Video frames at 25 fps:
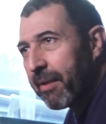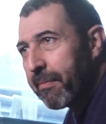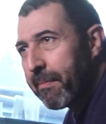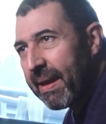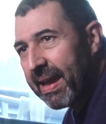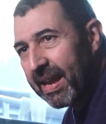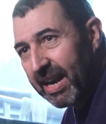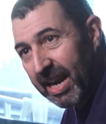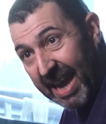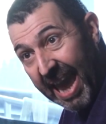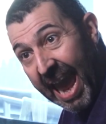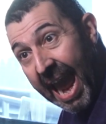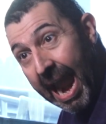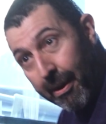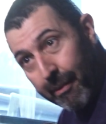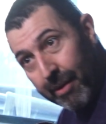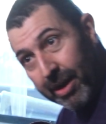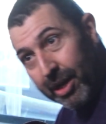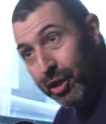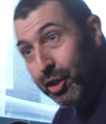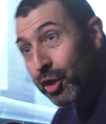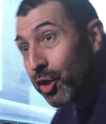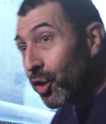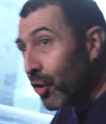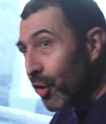of made a
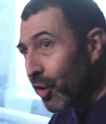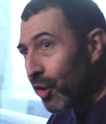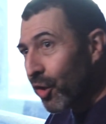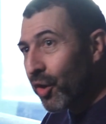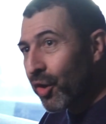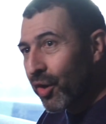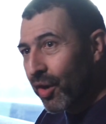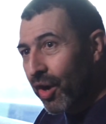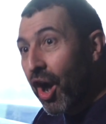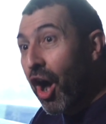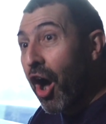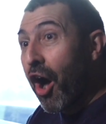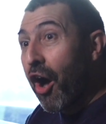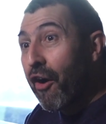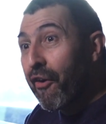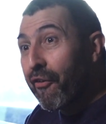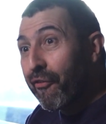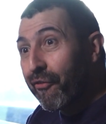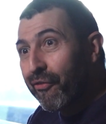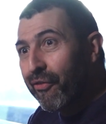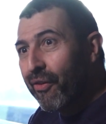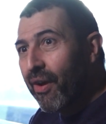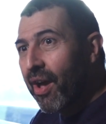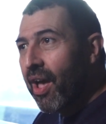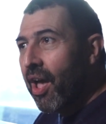caricature
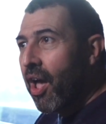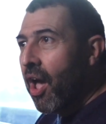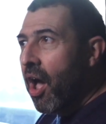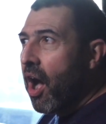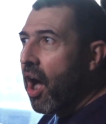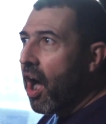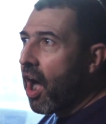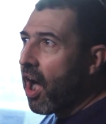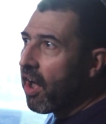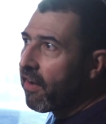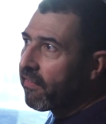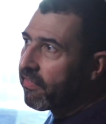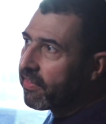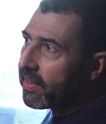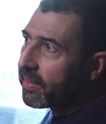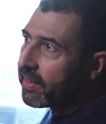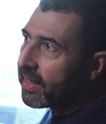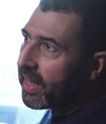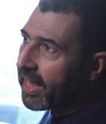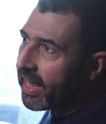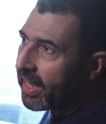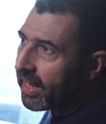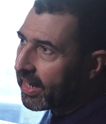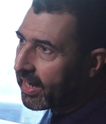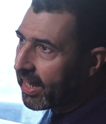of it,
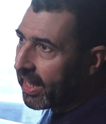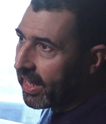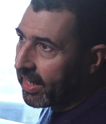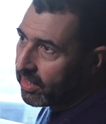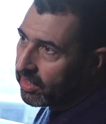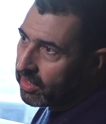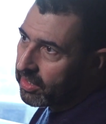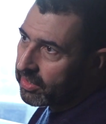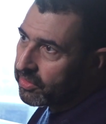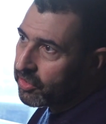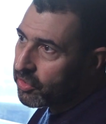and look,